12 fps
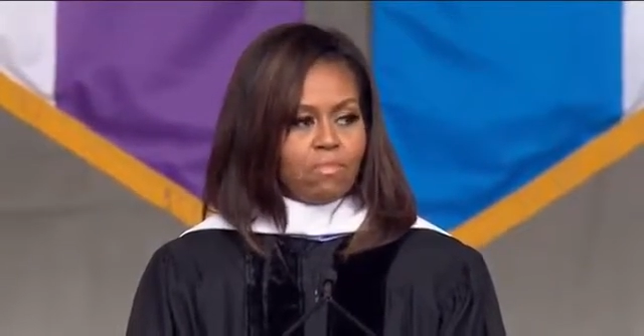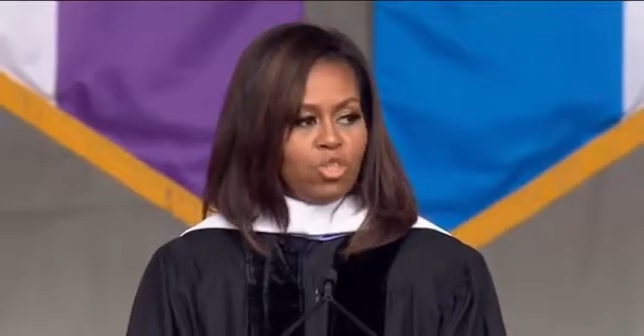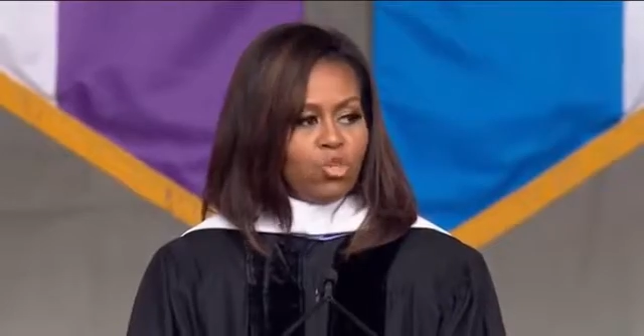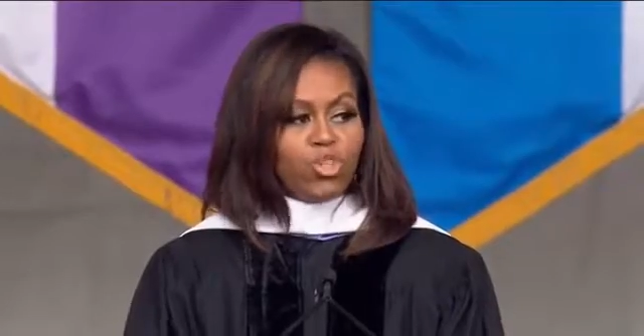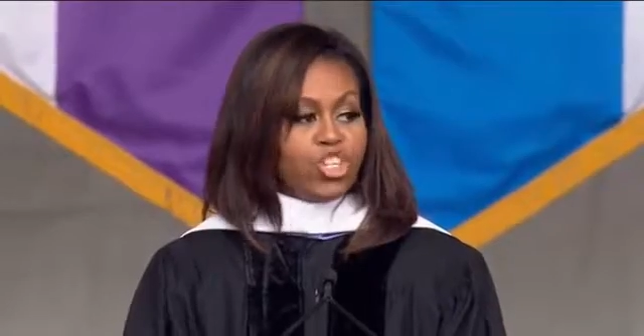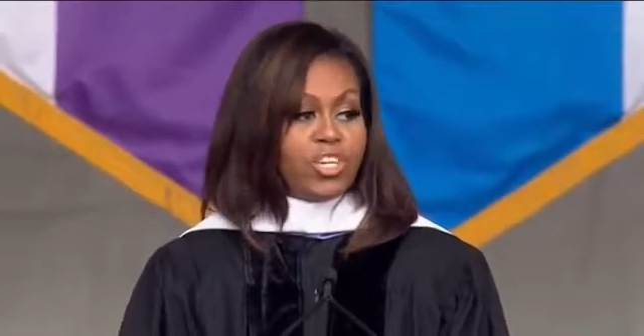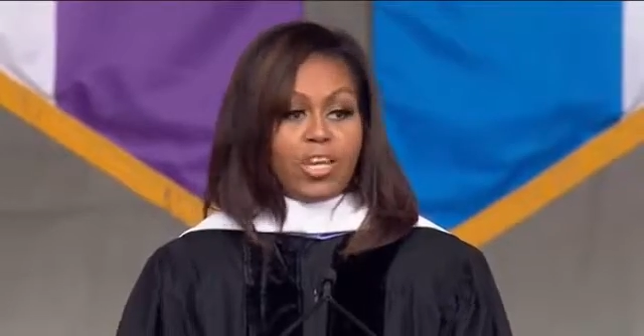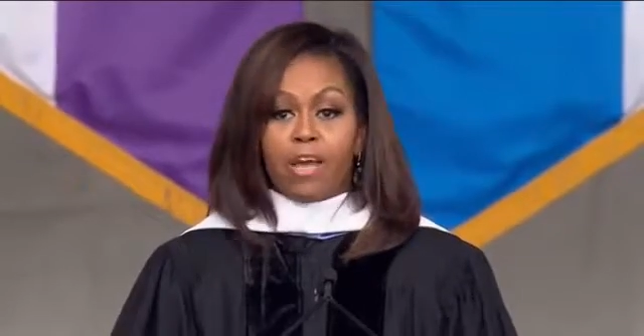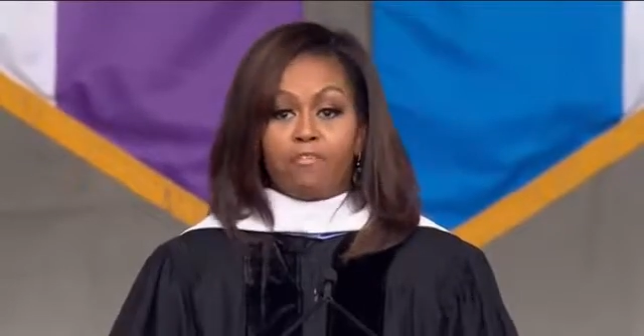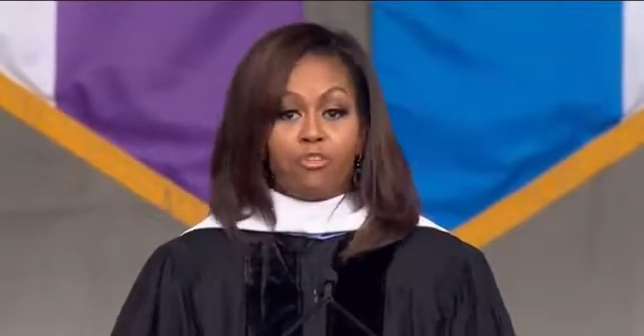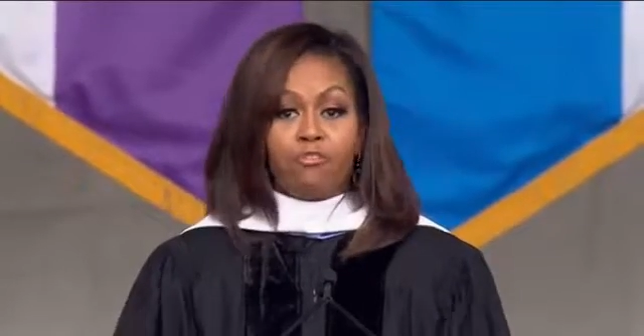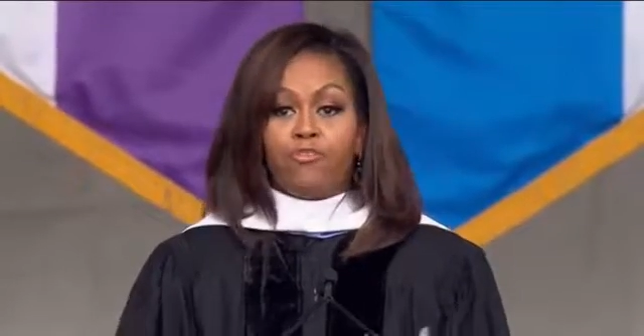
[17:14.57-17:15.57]
You should
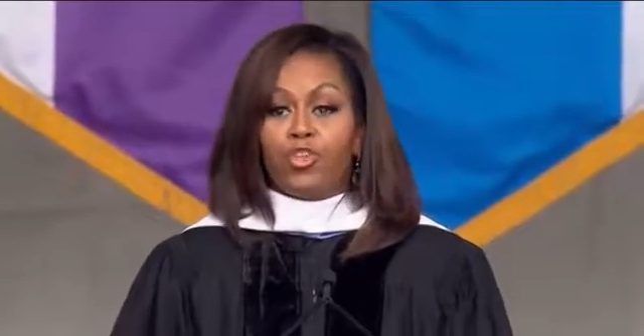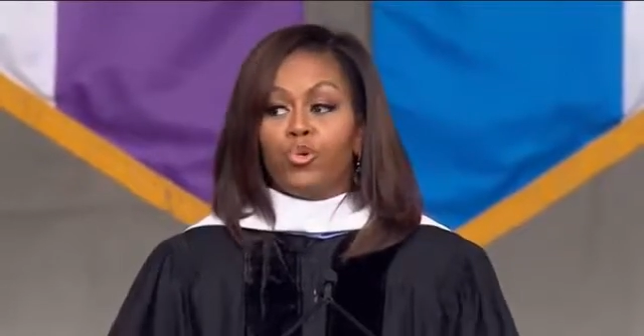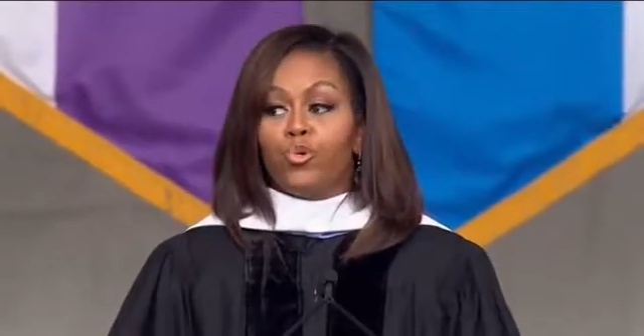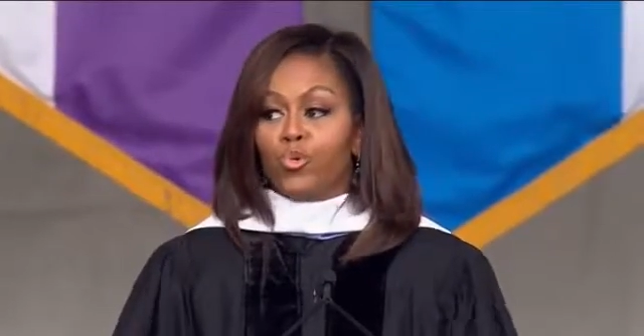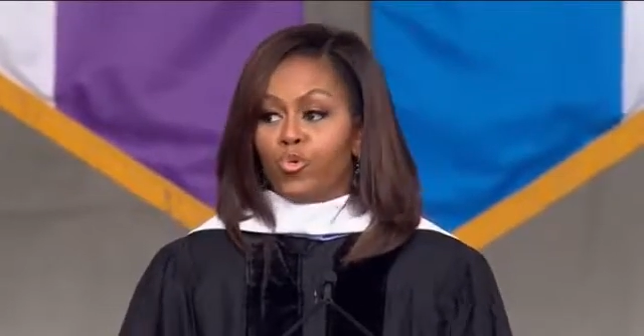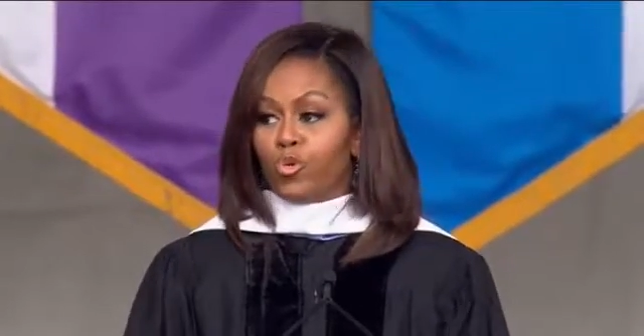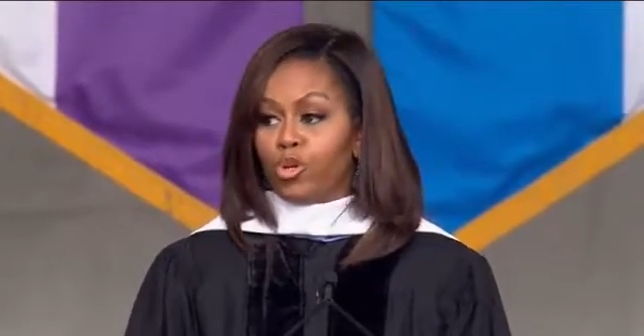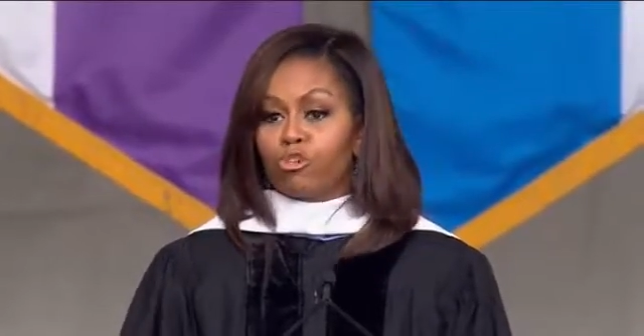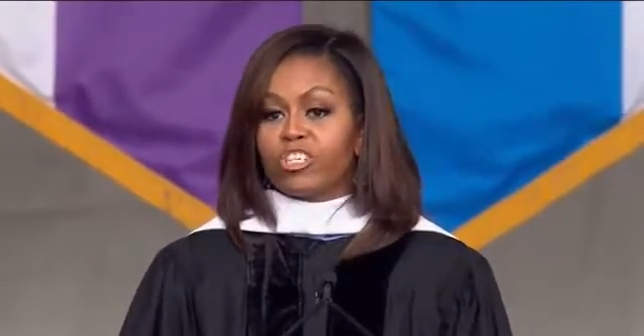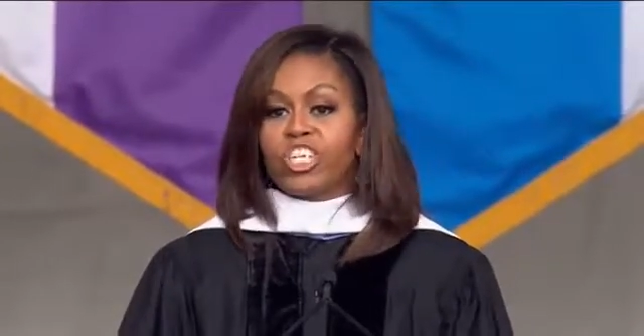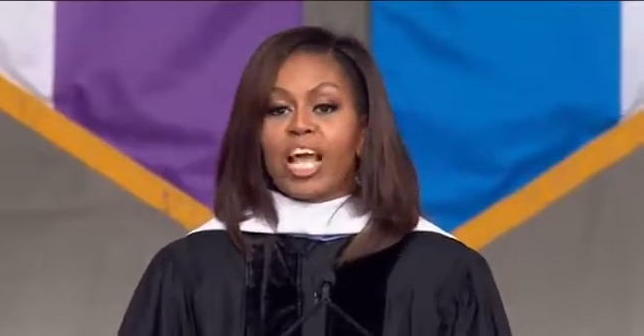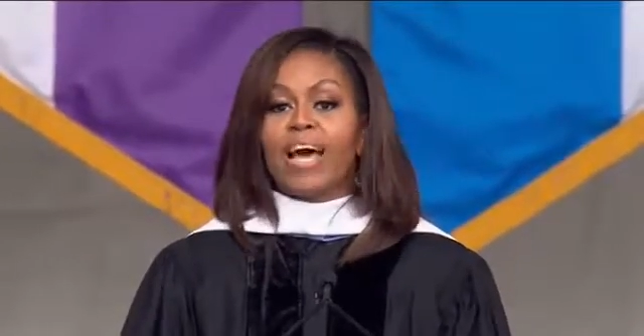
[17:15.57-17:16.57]
never view your
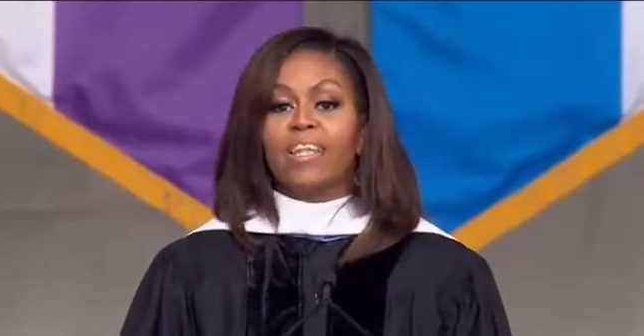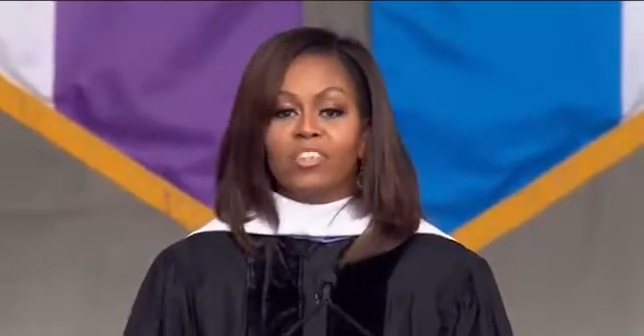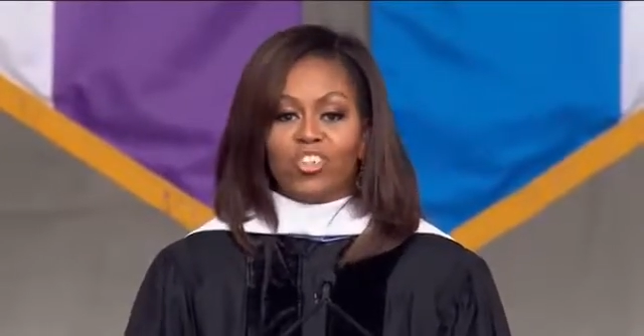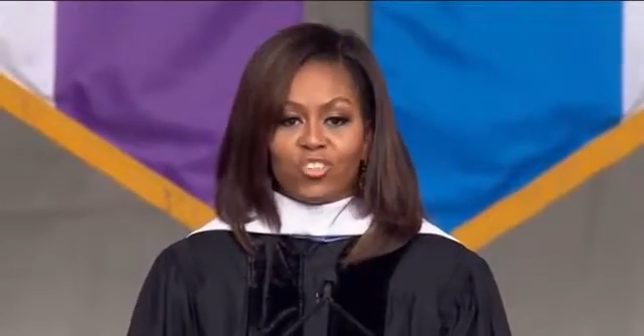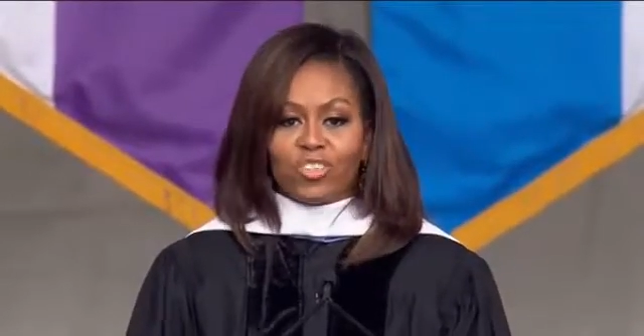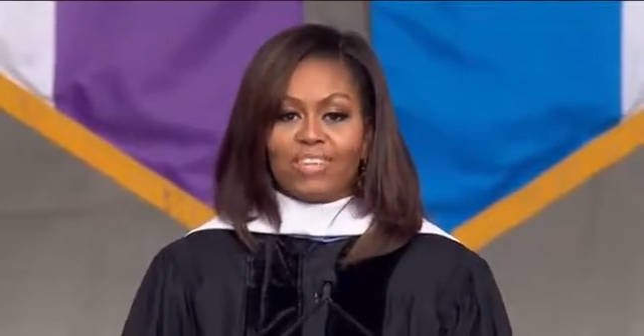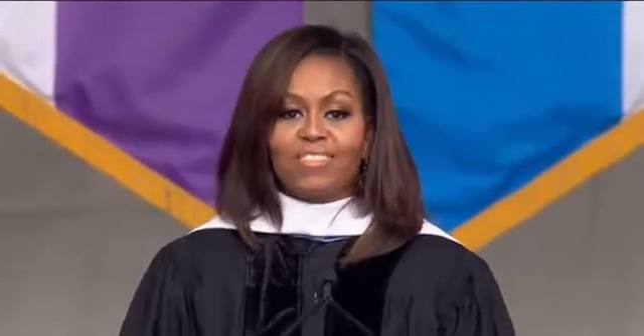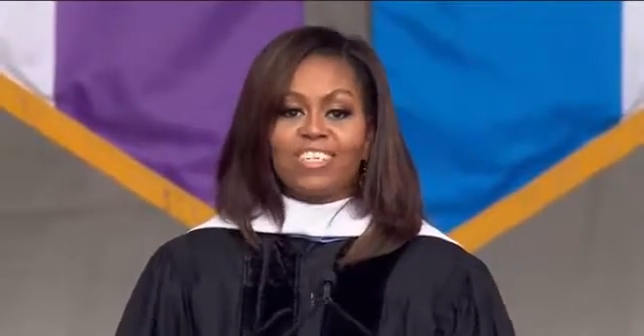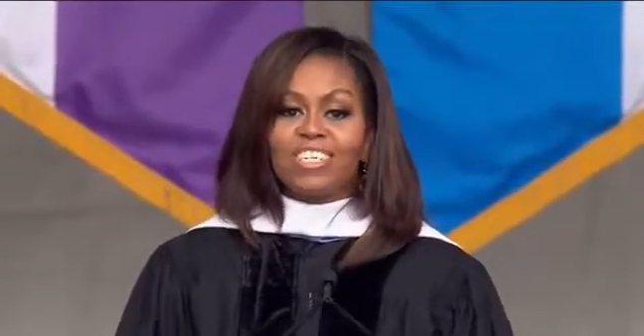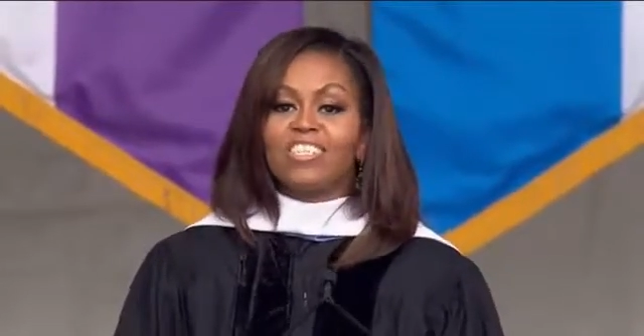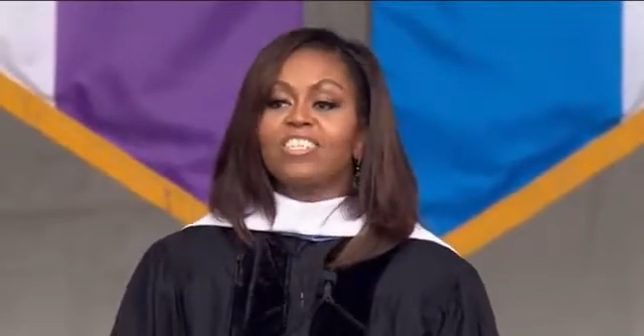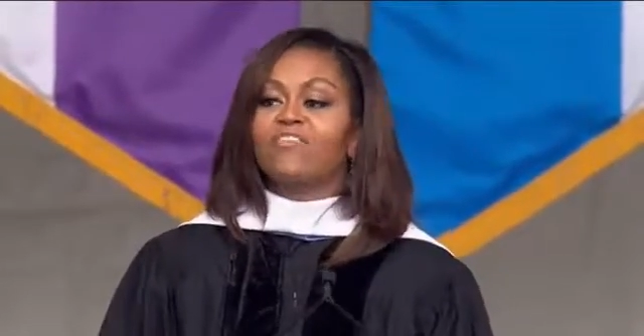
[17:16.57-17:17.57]
challenges as a
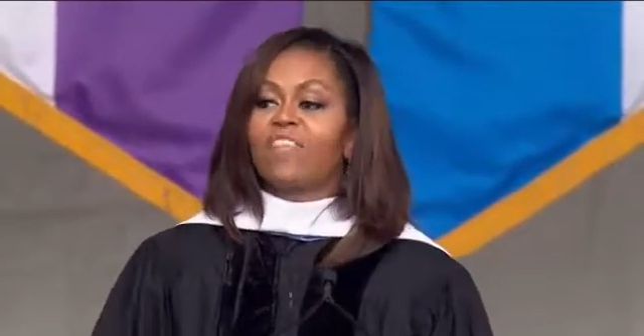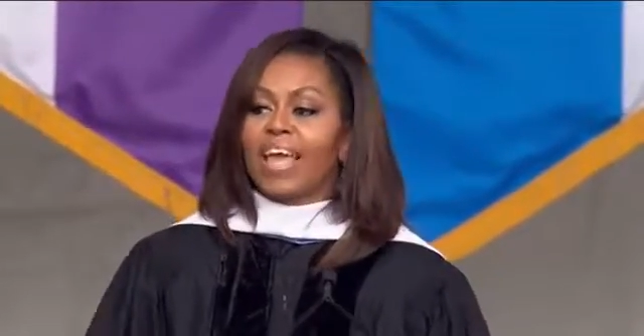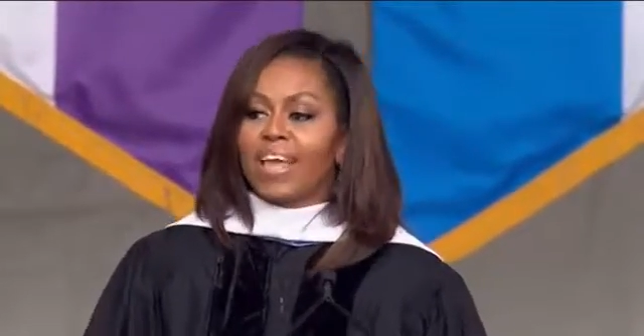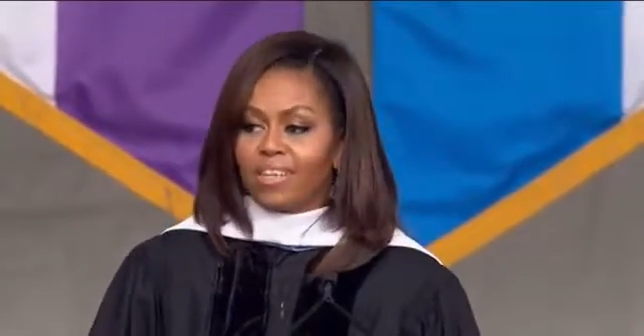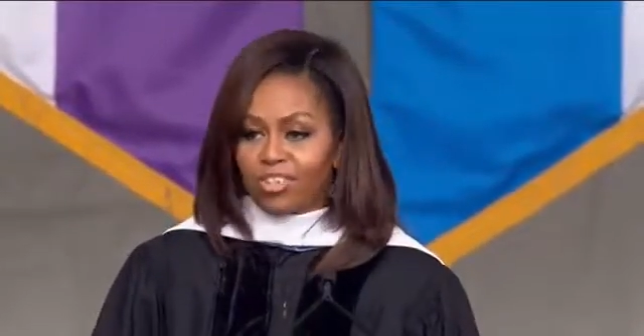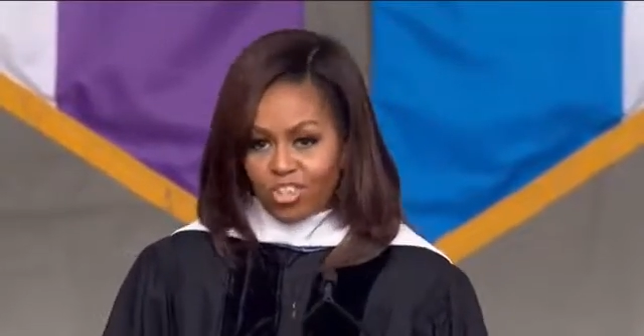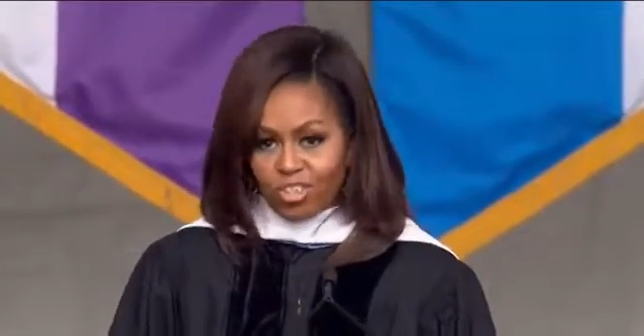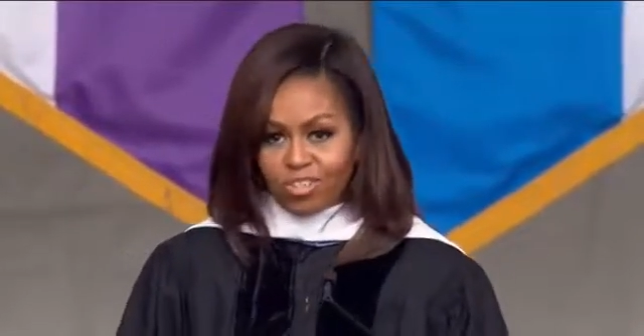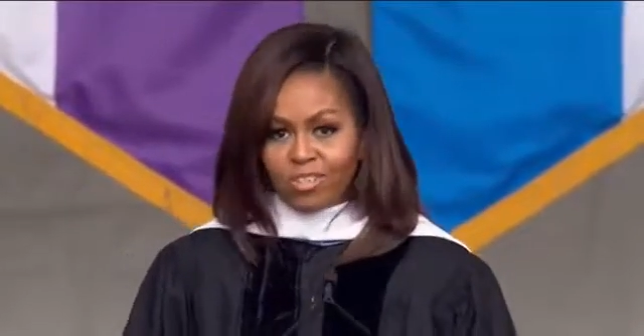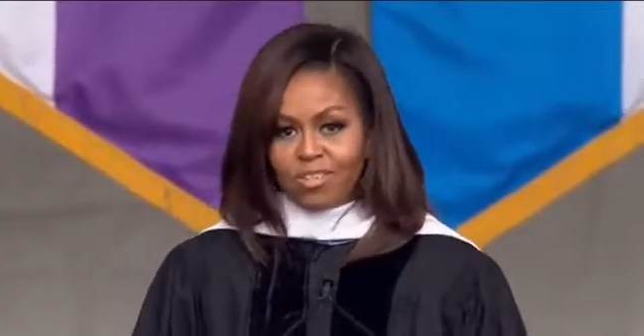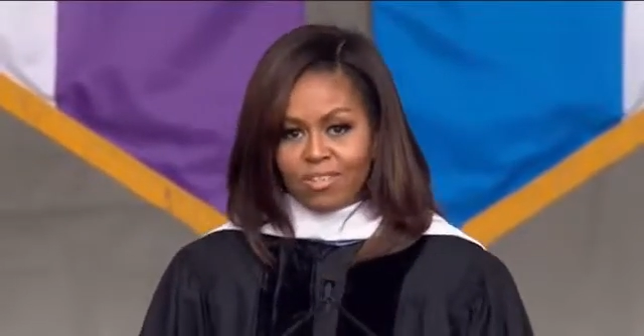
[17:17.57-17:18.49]
disadvantage.